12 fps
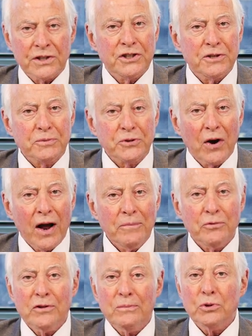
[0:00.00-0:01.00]
and subscribe
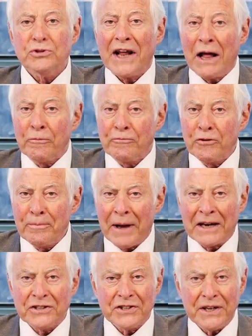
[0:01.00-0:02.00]
to the most helpful
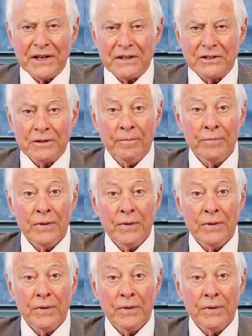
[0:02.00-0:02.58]
magazines.